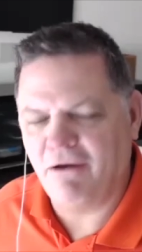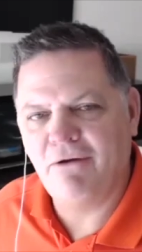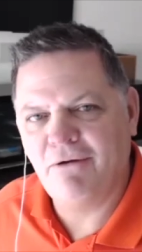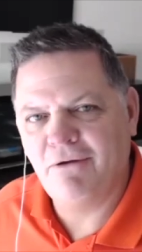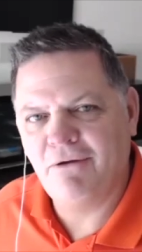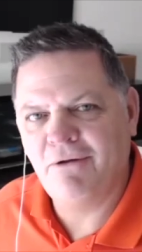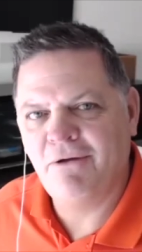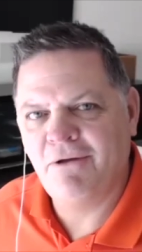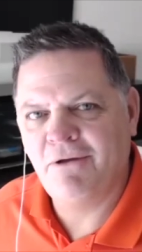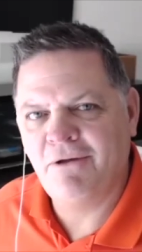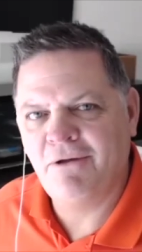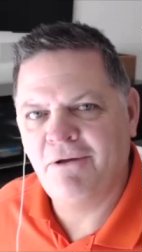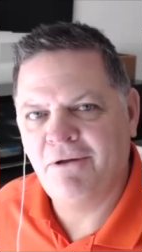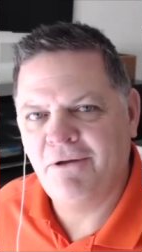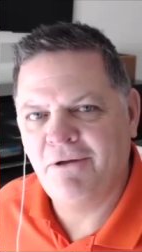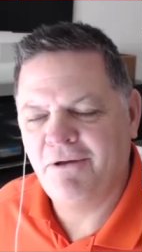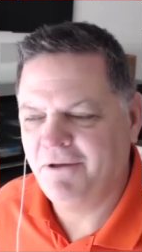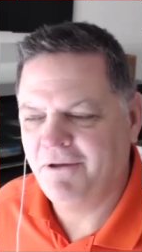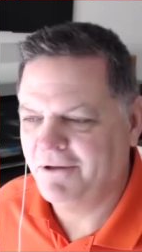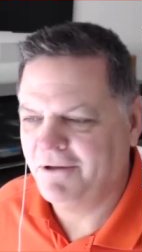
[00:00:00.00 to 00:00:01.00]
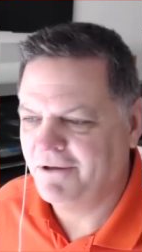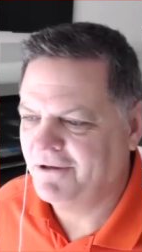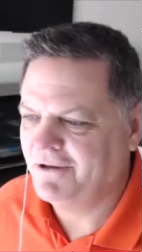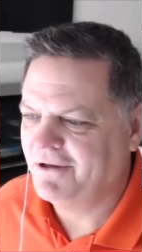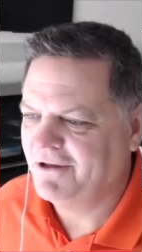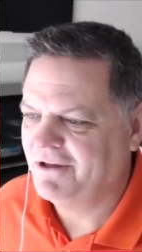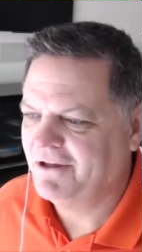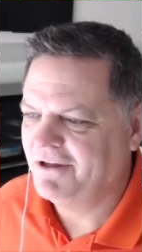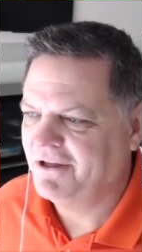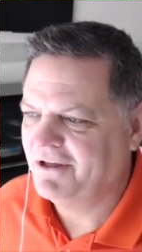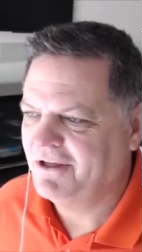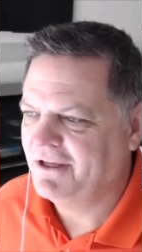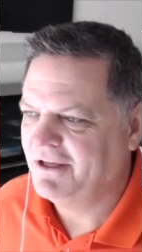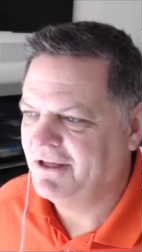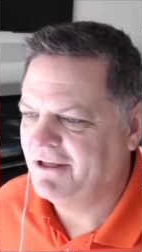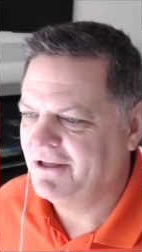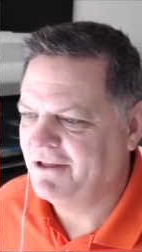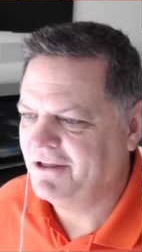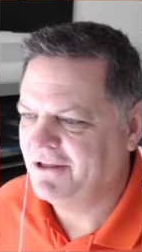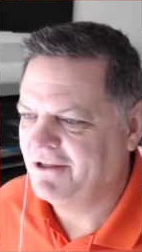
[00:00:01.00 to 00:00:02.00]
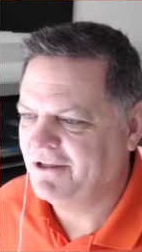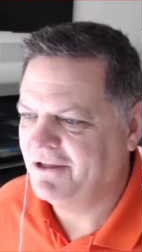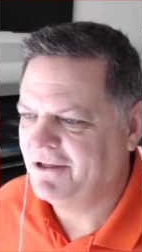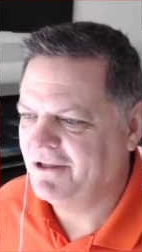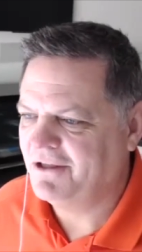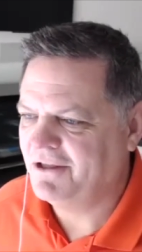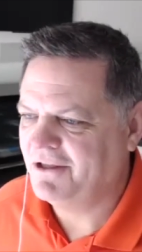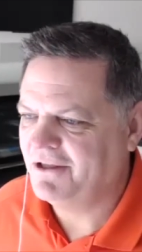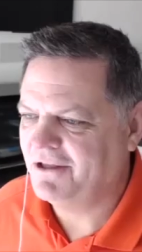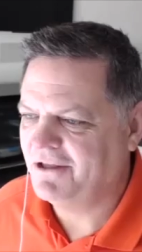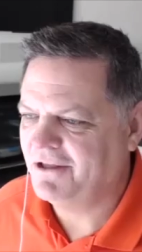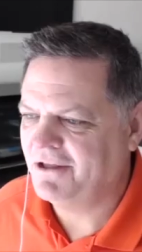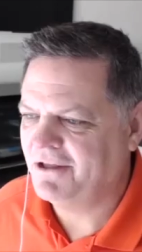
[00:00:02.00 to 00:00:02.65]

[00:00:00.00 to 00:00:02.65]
and, and uh, everyone